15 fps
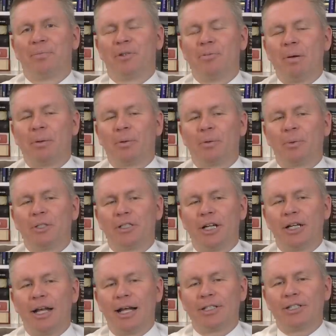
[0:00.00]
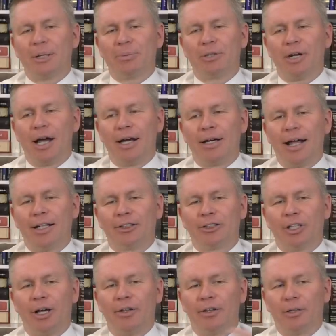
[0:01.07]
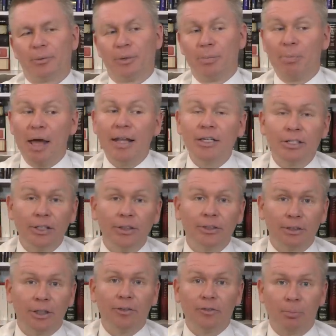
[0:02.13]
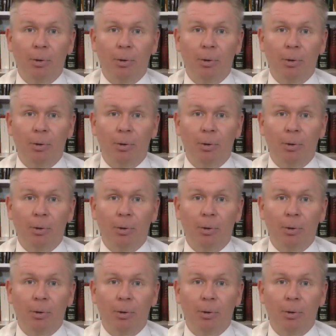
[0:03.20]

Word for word: You remember when we studied Acts chapter 9 and saw the repentance of